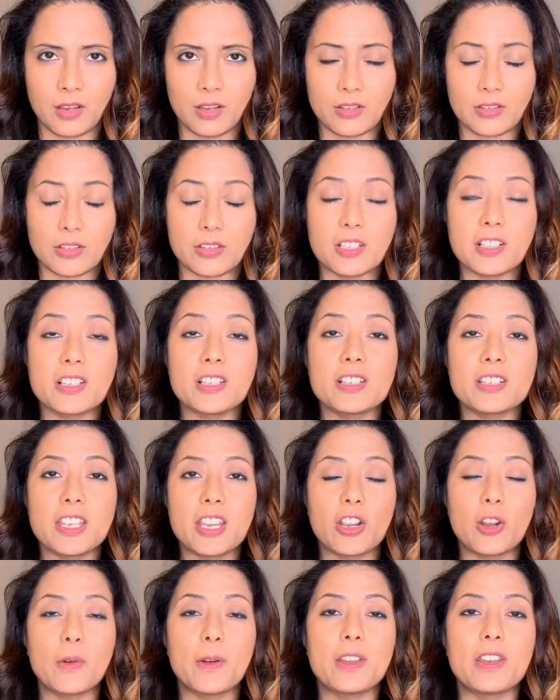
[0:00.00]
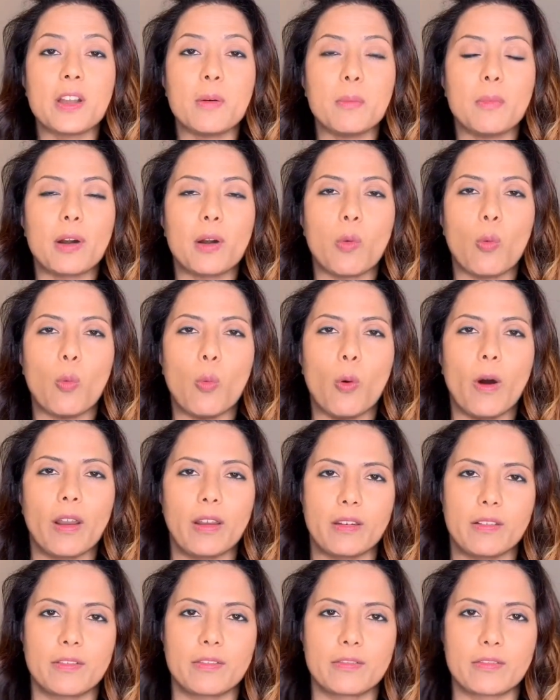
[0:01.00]
So this is the takeaway number
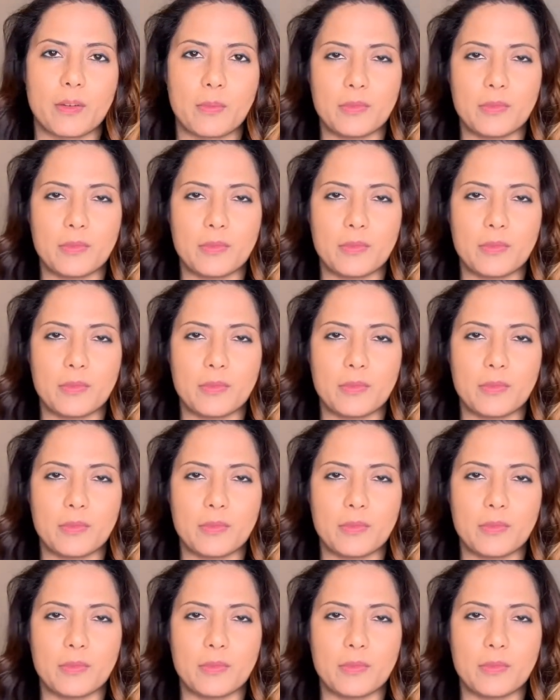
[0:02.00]
one from